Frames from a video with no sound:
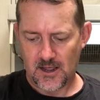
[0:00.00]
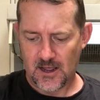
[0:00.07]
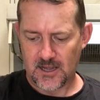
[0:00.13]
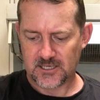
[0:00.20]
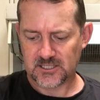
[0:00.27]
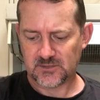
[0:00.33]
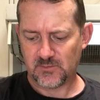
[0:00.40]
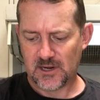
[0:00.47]

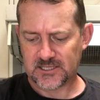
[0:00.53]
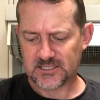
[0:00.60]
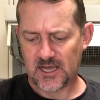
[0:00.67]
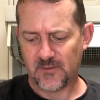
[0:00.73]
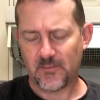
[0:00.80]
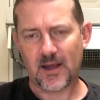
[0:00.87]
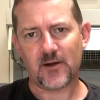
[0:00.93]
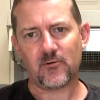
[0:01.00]
and just place
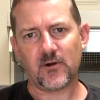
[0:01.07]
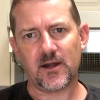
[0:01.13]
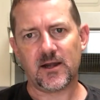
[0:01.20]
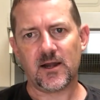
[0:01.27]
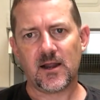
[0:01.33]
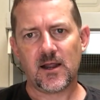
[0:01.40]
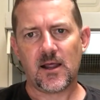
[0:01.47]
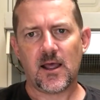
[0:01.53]
our butter in.
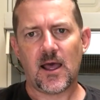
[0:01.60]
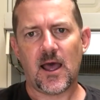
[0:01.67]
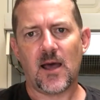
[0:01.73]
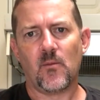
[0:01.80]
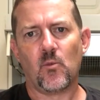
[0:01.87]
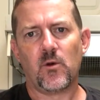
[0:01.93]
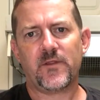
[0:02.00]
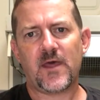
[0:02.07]

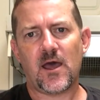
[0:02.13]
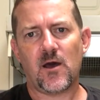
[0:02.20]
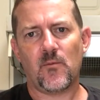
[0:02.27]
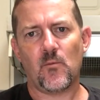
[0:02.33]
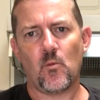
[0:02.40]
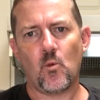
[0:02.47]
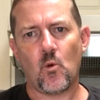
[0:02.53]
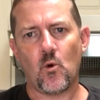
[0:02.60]
With
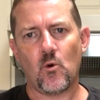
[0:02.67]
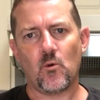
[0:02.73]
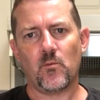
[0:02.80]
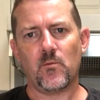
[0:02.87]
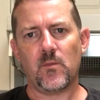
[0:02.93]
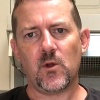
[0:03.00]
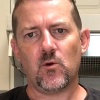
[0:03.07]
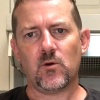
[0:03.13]
our
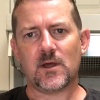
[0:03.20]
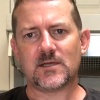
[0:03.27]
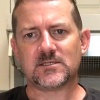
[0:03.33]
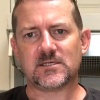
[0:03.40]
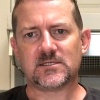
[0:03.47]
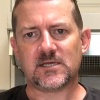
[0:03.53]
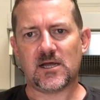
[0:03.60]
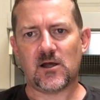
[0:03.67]
warm milk, as
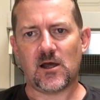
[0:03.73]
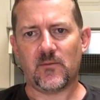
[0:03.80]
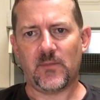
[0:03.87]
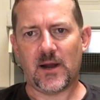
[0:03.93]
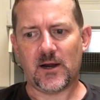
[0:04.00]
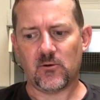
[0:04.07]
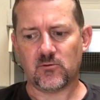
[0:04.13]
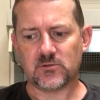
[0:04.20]
I say, our
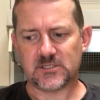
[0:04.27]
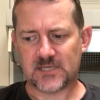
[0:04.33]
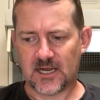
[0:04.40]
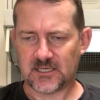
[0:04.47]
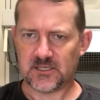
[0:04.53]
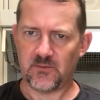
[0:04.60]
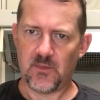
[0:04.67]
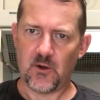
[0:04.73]
butter will
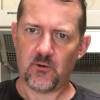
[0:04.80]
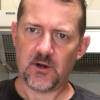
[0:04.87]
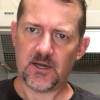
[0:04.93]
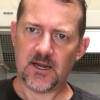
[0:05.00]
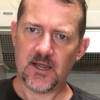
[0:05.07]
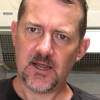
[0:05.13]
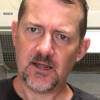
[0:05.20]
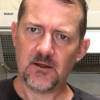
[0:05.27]
start to melt
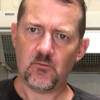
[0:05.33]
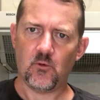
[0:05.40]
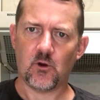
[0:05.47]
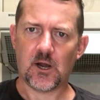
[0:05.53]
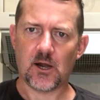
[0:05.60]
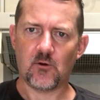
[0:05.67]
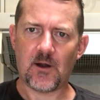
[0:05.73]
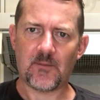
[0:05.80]
in here. We
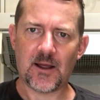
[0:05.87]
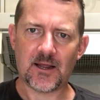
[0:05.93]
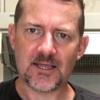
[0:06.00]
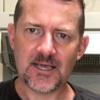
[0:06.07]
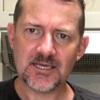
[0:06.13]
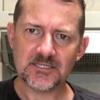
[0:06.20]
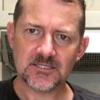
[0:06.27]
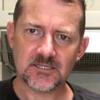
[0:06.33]
can grab our
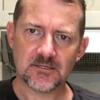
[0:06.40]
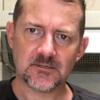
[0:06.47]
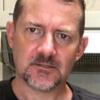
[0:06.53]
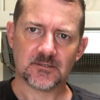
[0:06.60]
yeast